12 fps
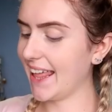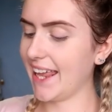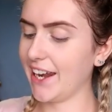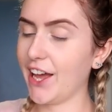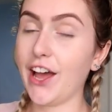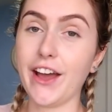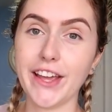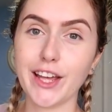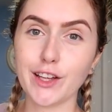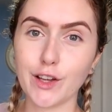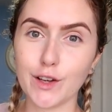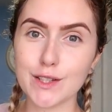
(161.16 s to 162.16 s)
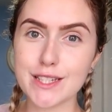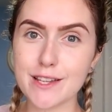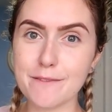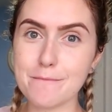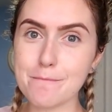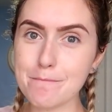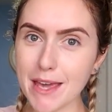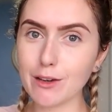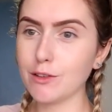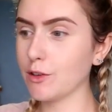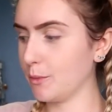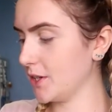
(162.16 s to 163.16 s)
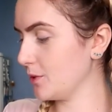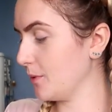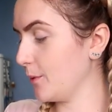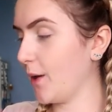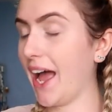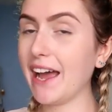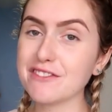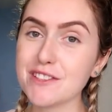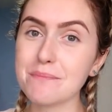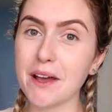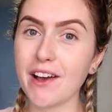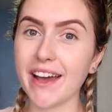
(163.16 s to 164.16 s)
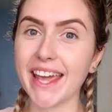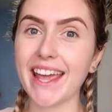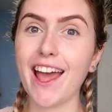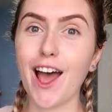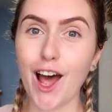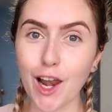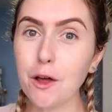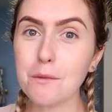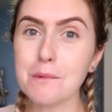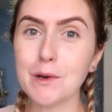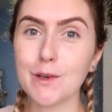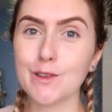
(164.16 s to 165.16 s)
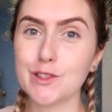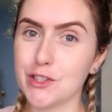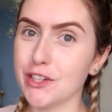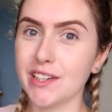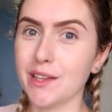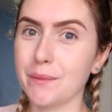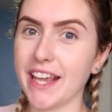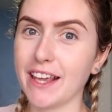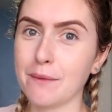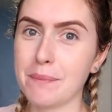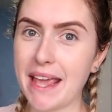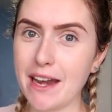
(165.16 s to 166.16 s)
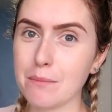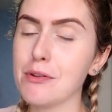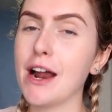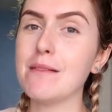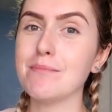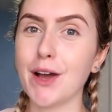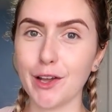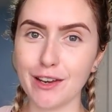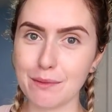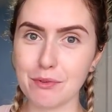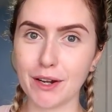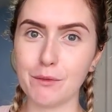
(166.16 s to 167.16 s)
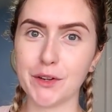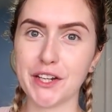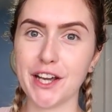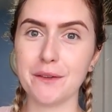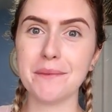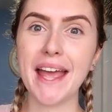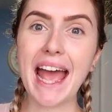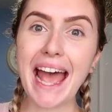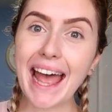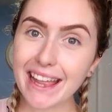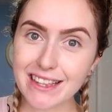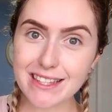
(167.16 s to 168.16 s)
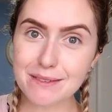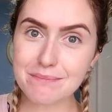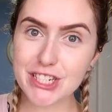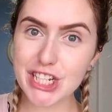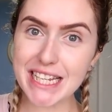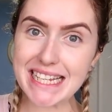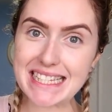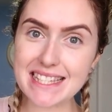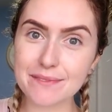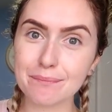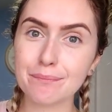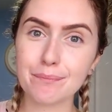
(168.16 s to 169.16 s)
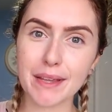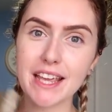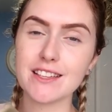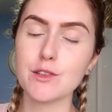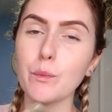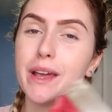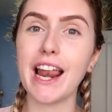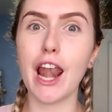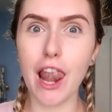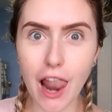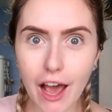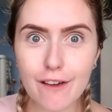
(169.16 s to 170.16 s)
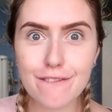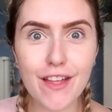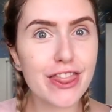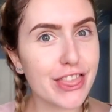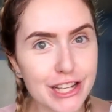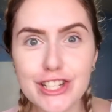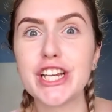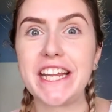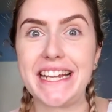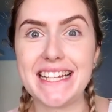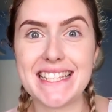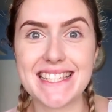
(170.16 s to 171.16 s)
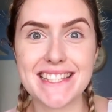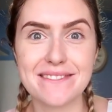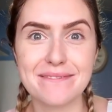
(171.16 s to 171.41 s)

I got some milk, which we will have to buy a lot more during the week, but in a pram, I only bring one home. And some cheese, because we love the cheese.